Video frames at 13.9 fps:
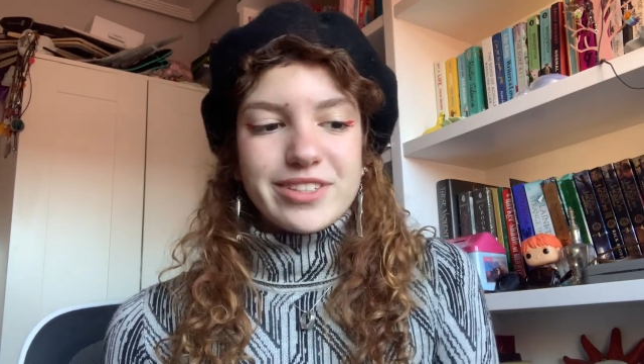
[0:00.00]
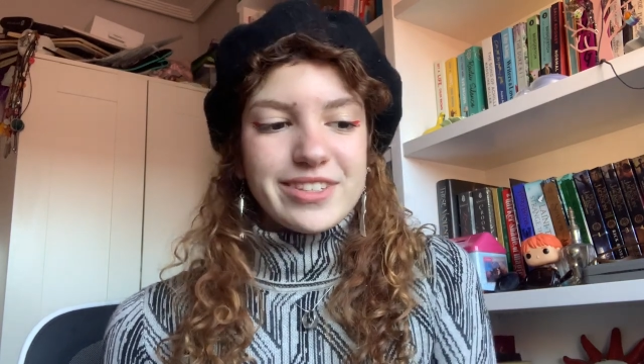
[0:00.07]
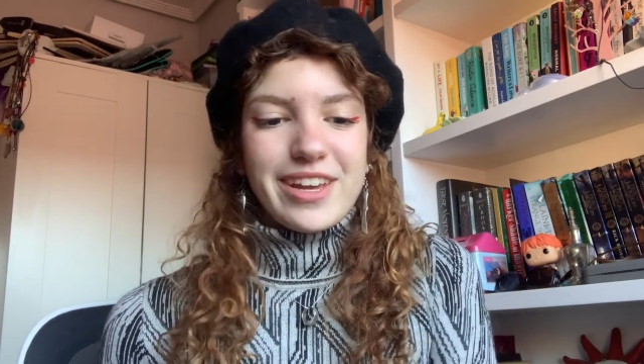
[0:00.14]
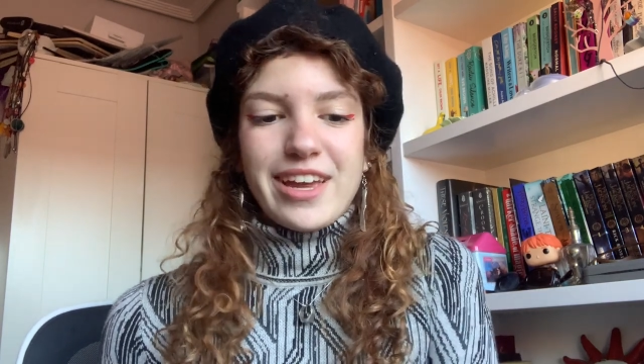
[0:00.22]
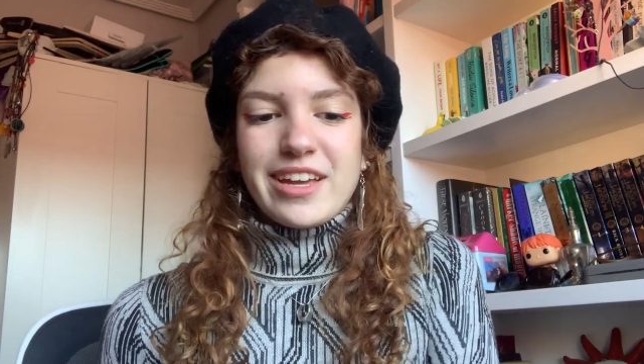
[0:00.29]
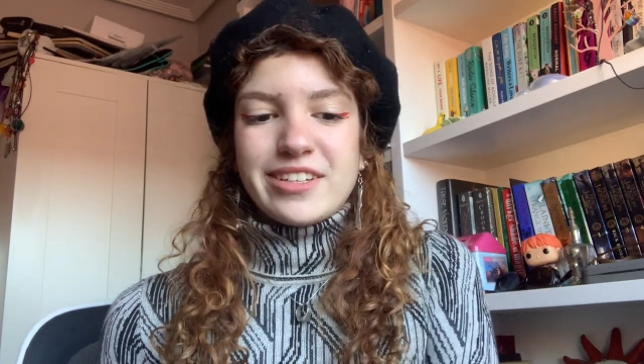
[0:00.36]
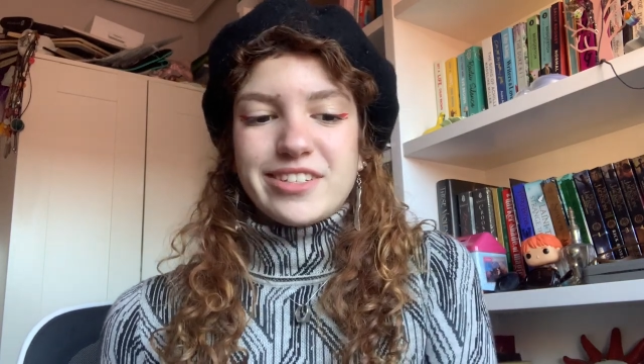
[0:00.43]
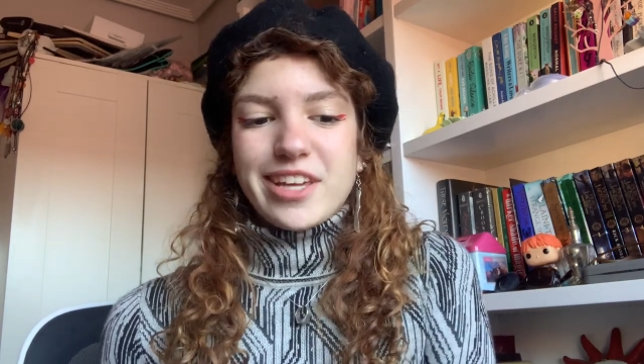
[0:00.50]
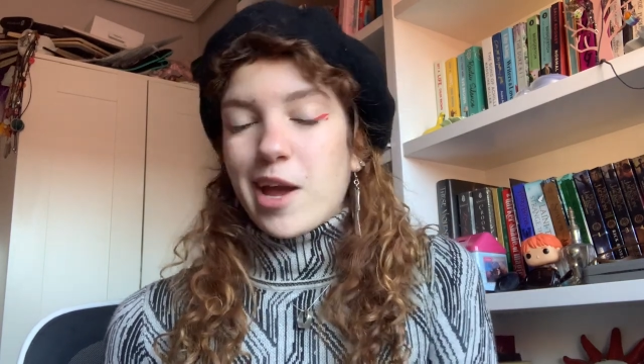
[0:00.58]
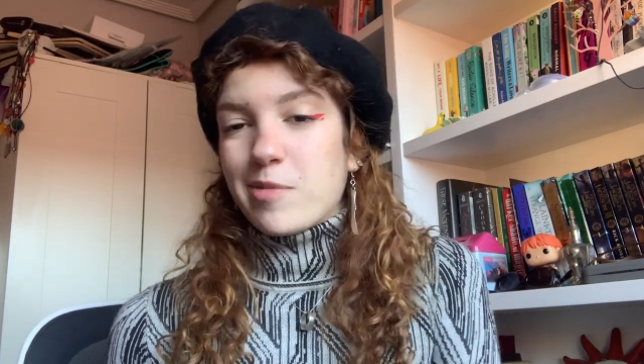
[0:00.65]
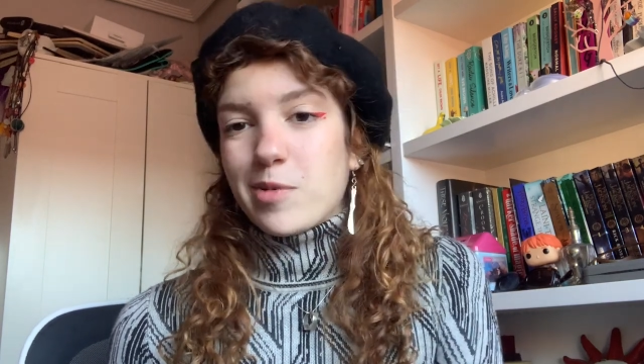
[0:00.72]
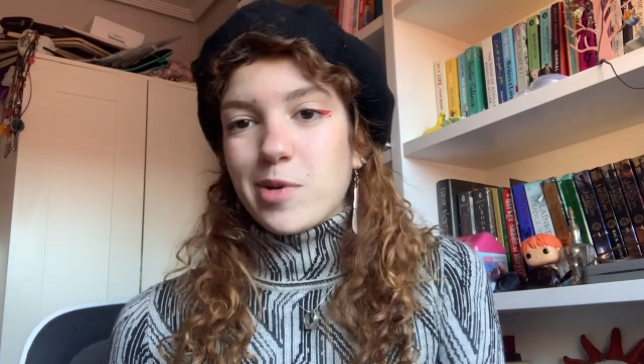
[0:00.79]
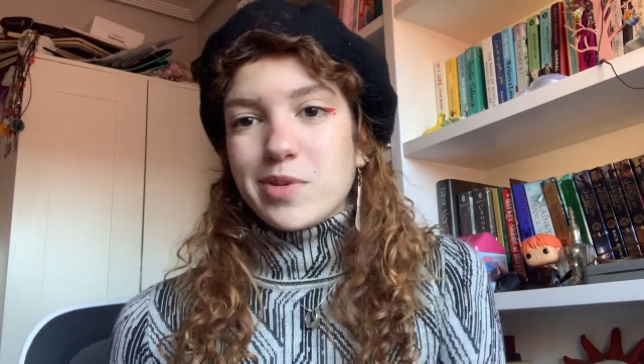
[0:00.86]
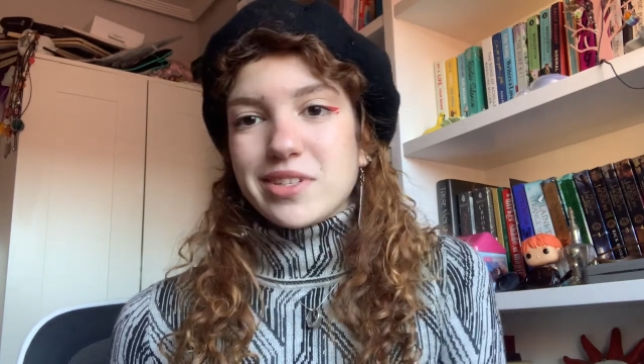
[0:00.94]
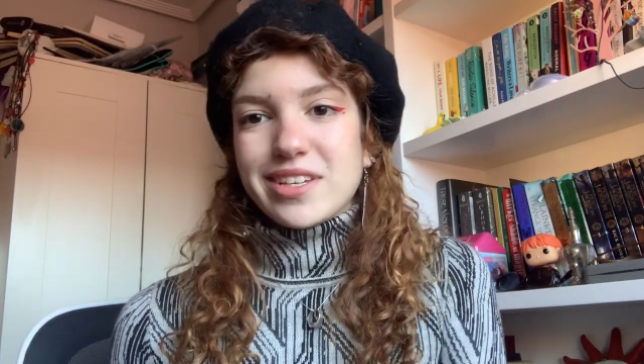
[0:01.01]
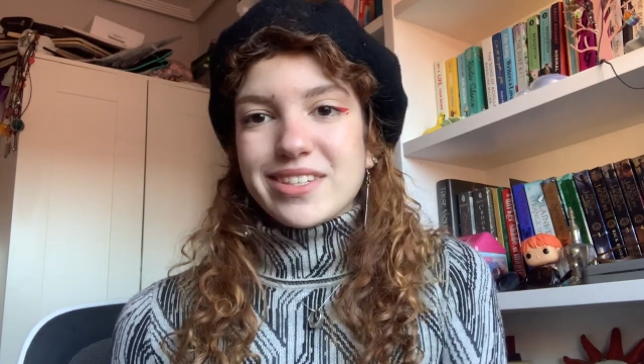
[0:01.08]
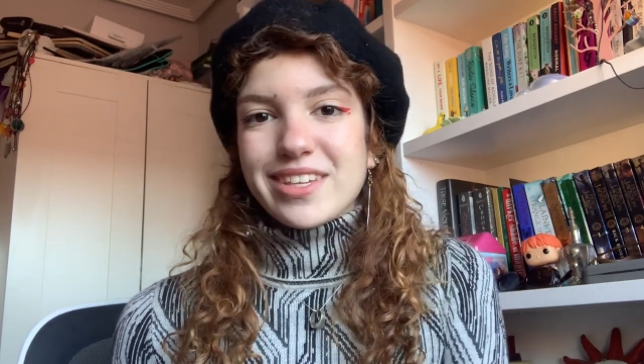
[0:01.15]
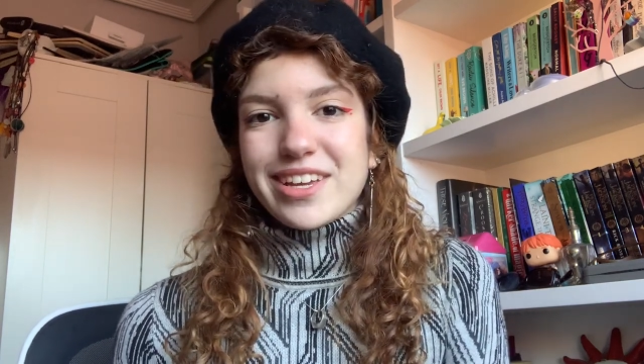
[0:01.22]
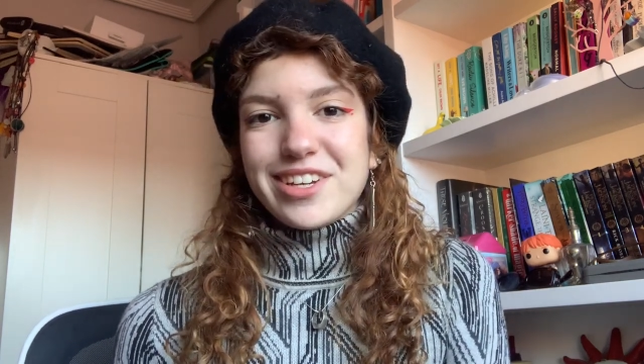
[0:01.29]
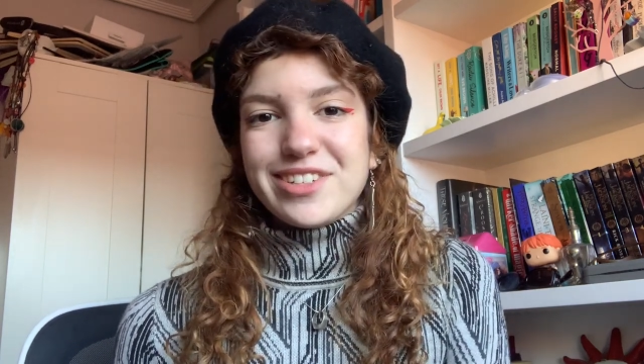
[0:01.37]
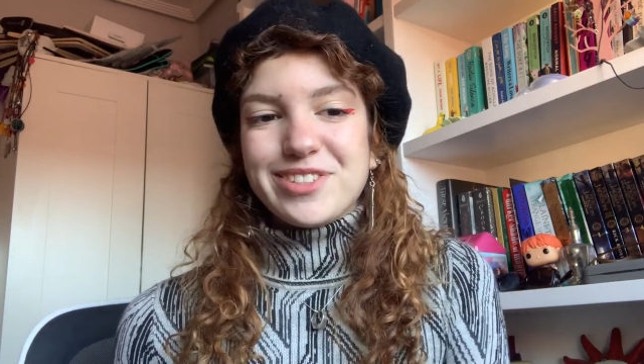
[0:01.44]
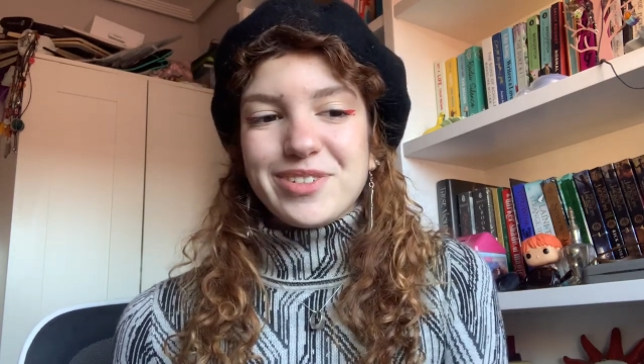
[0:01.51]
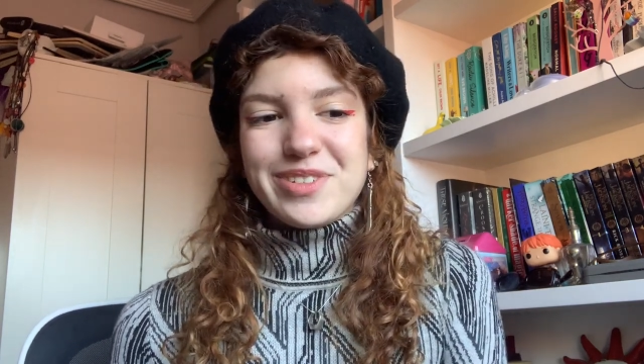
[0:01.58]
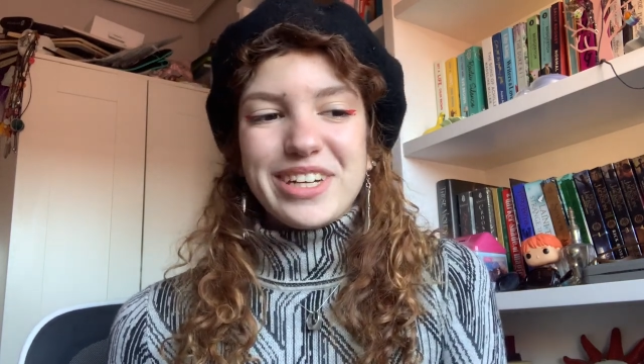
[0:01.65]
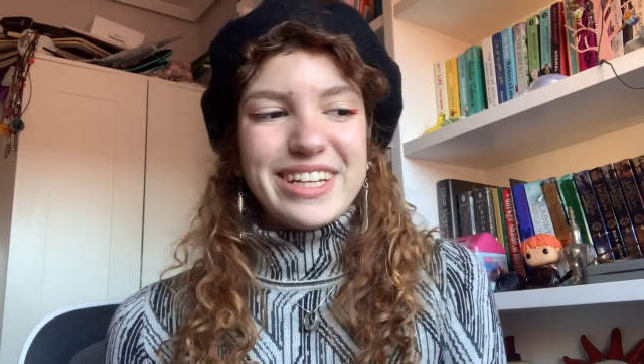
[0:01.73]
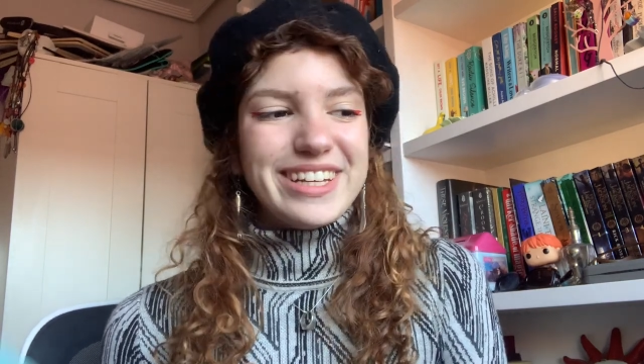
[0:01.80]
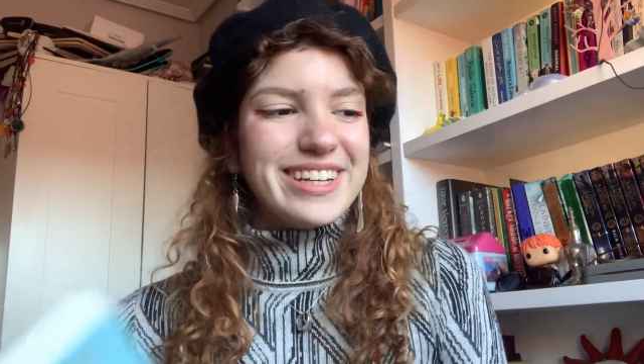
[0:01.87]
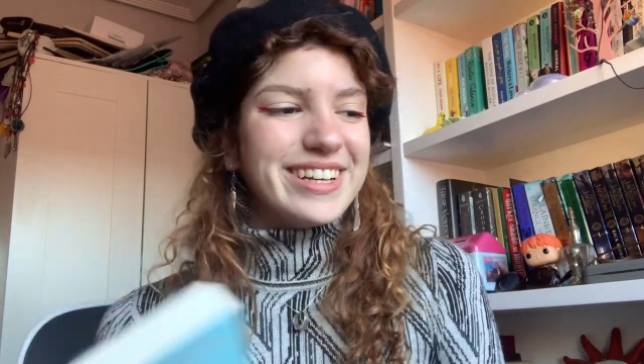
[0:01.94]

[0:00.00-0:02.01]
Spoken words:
and I'm always excited to read.